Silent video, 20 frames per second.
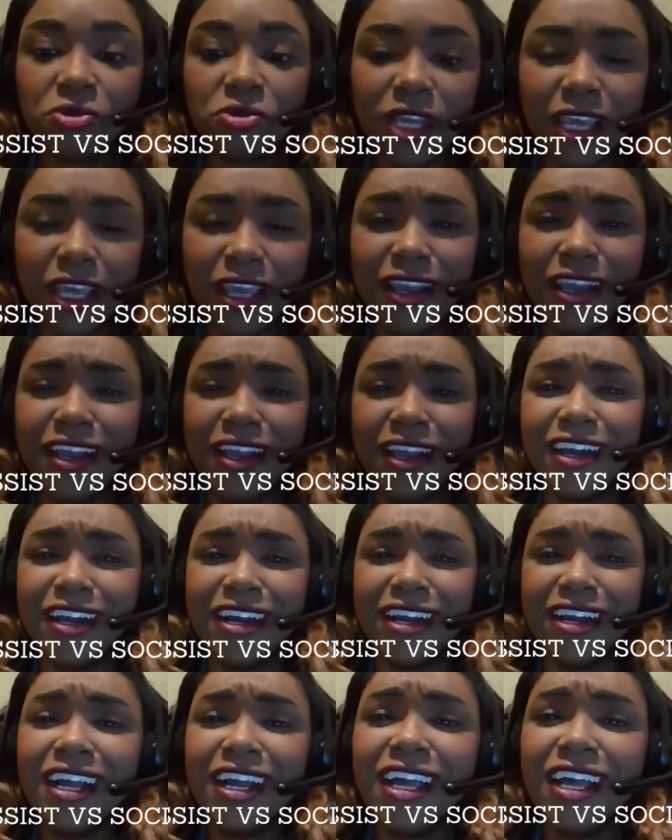
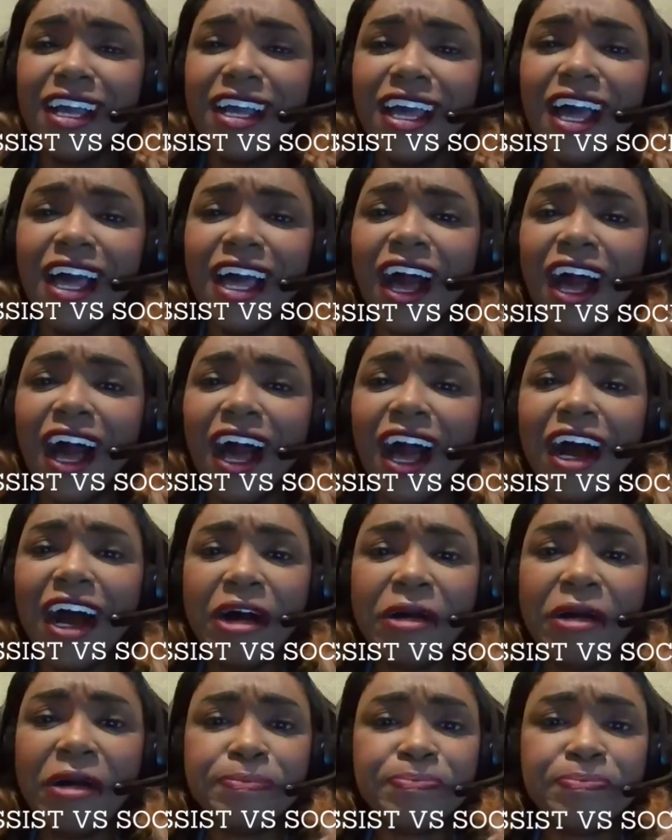where
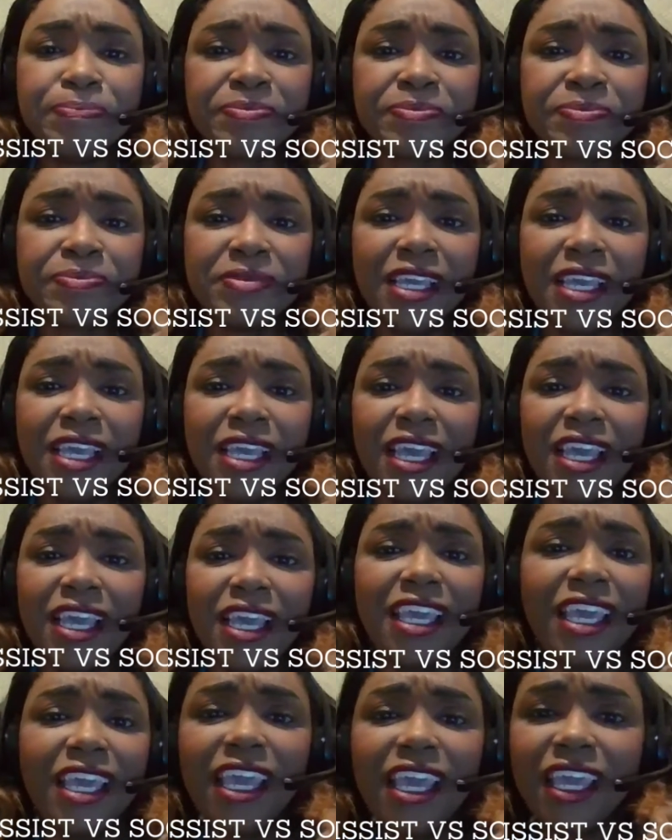um,
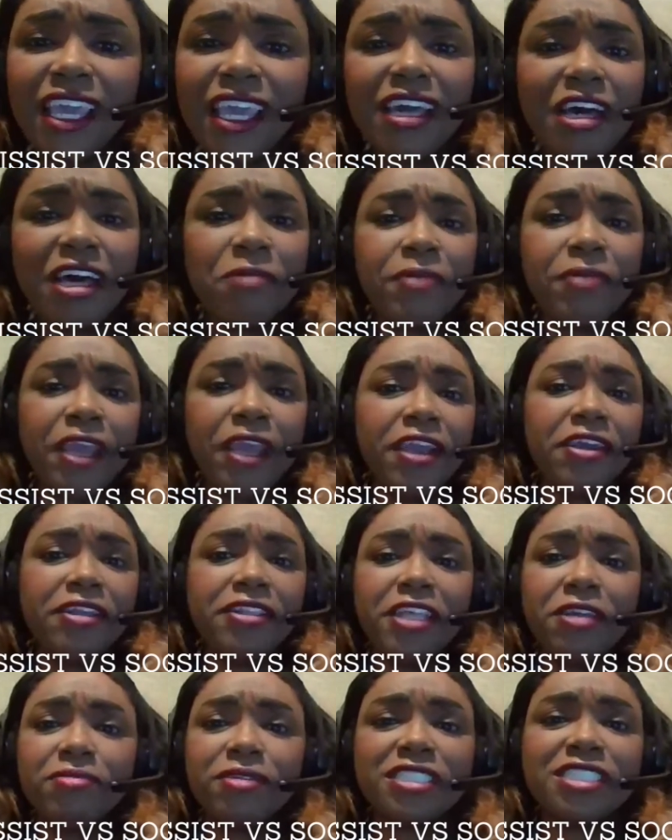he
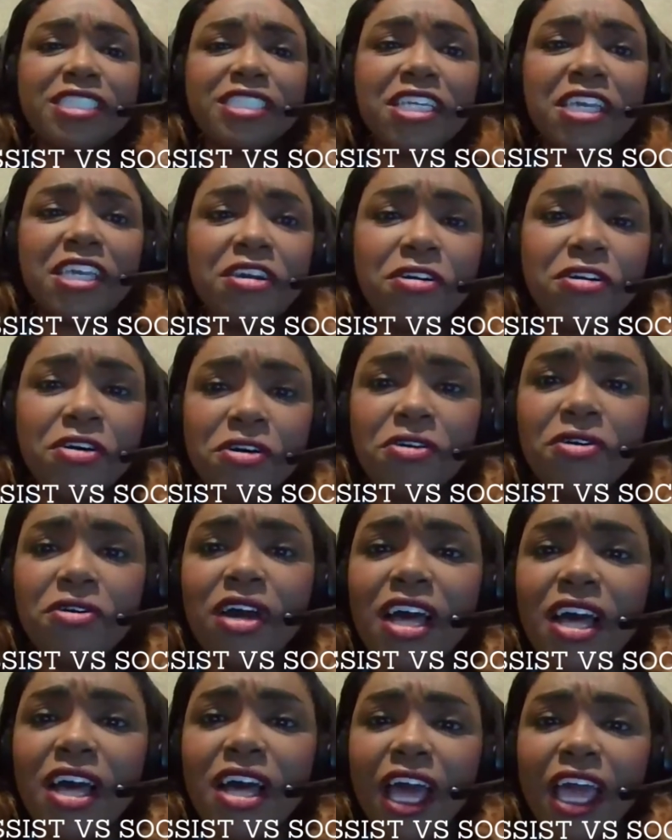apparently was still
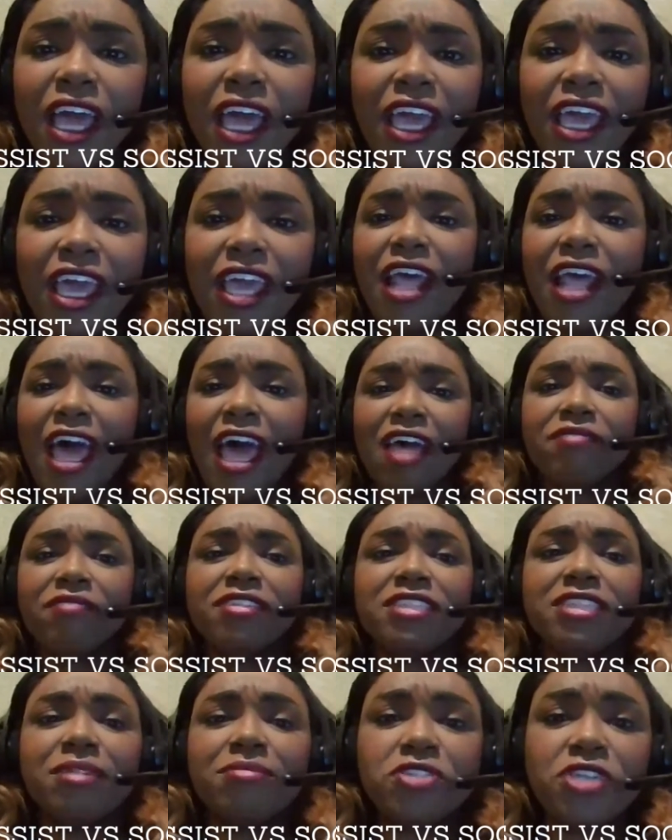eh,
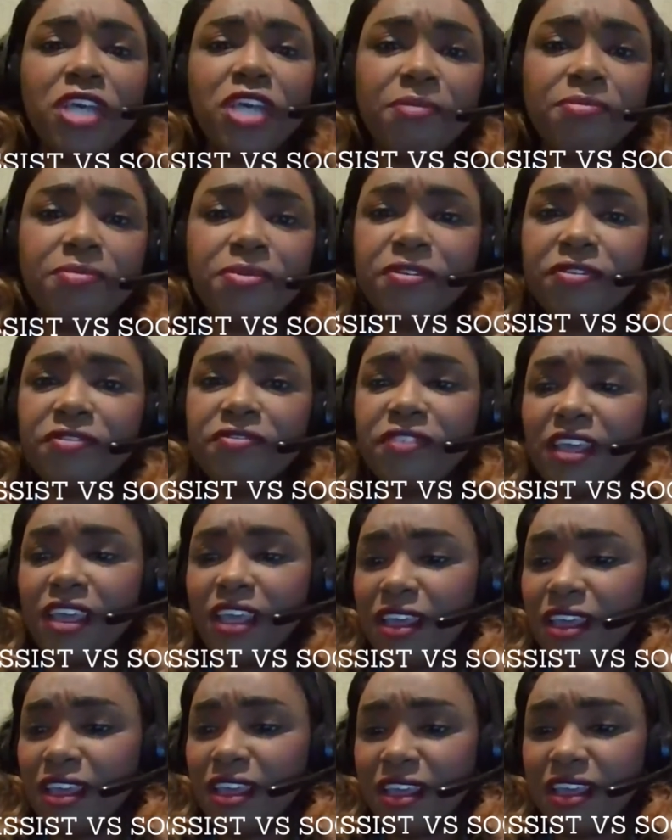having some type of
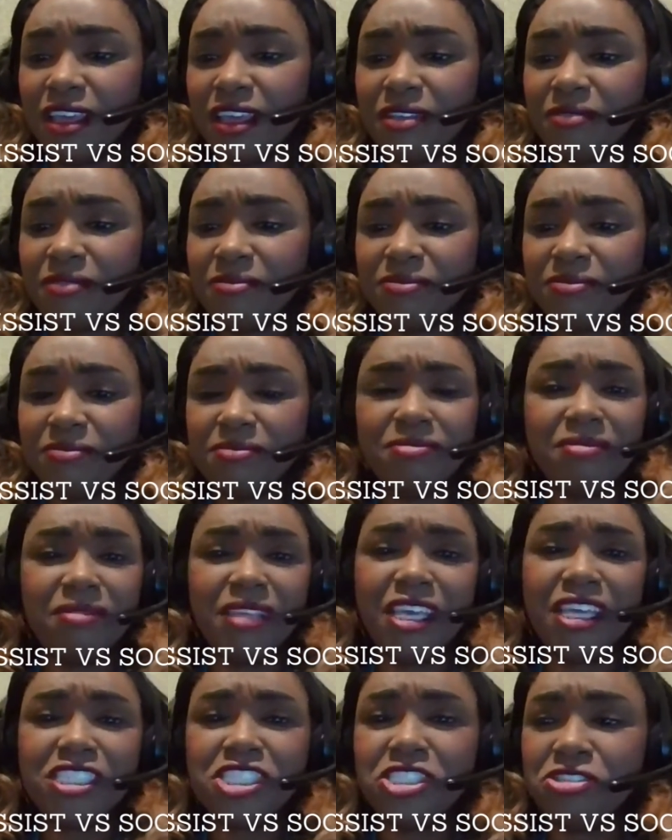
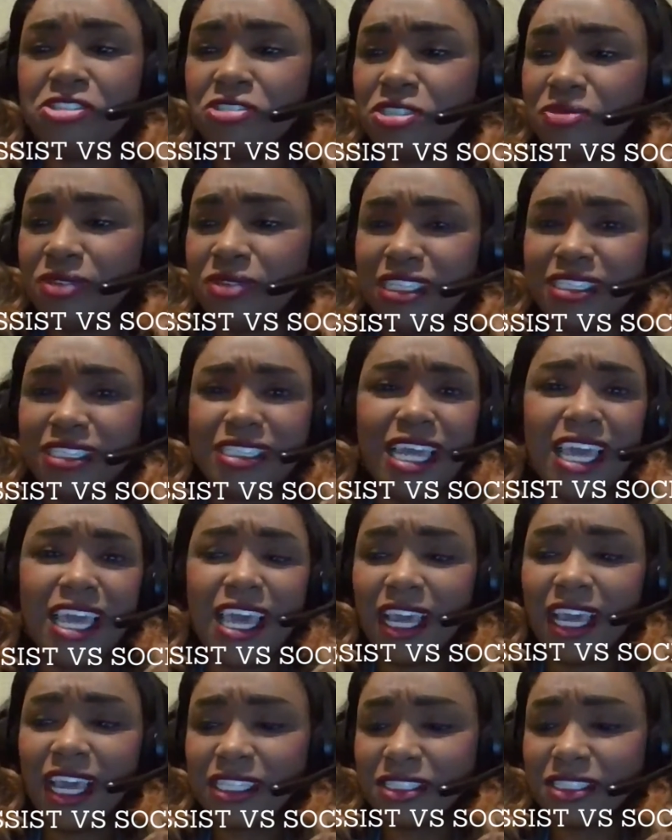issues with his
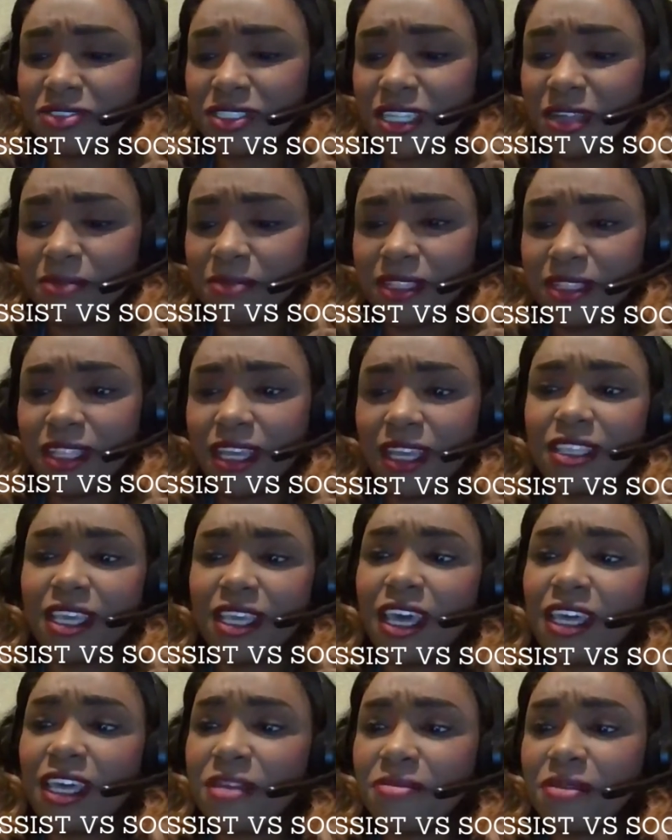ex or something like
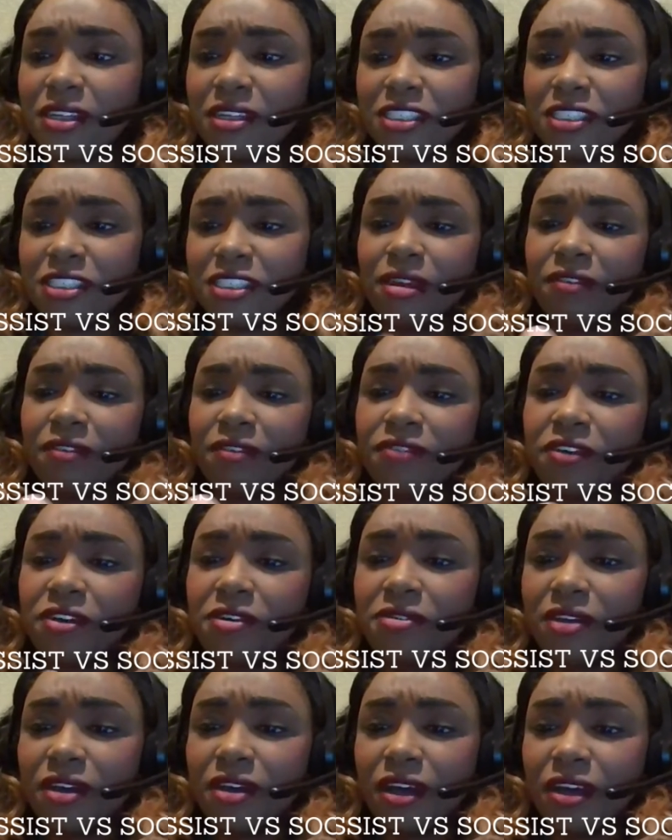that. And I'm going to turn my
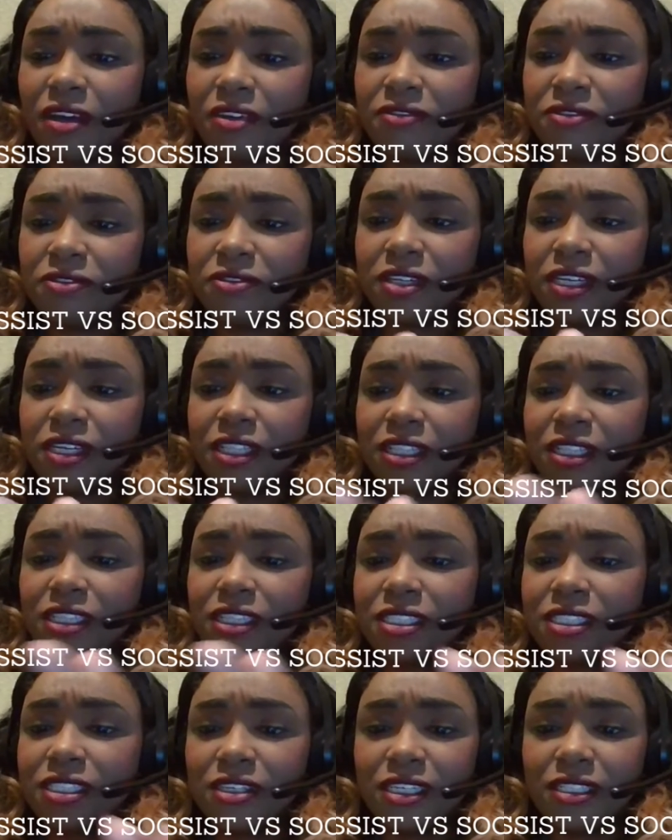phone off or at least
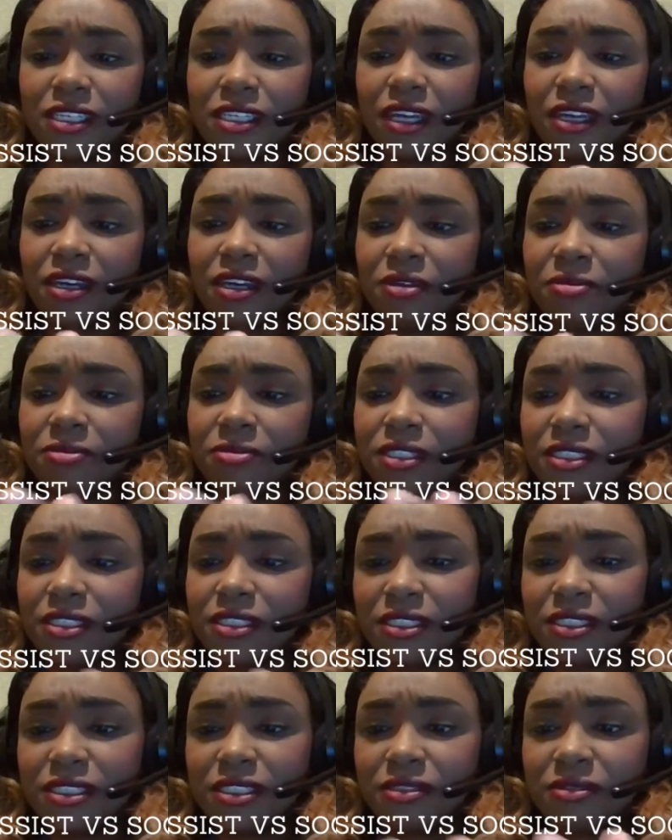turn it down
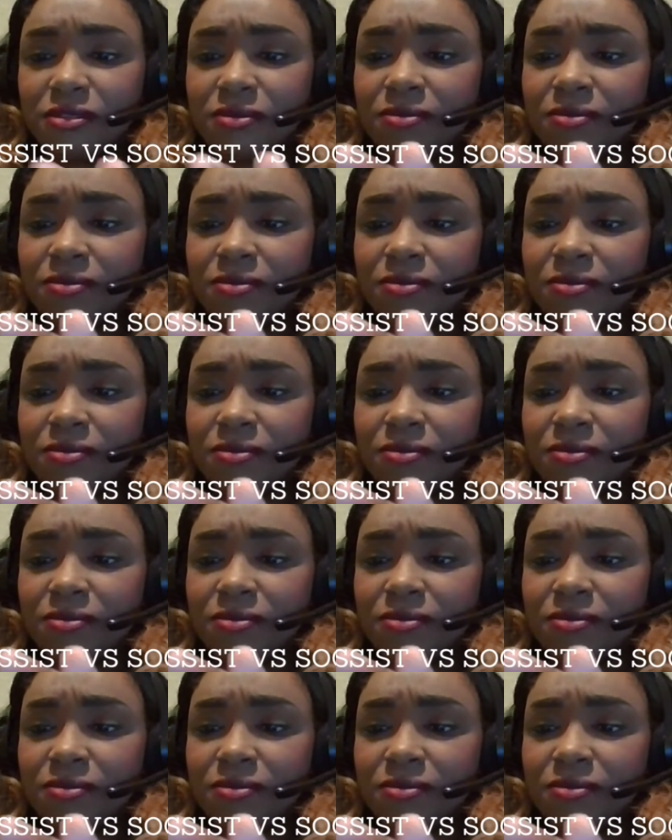because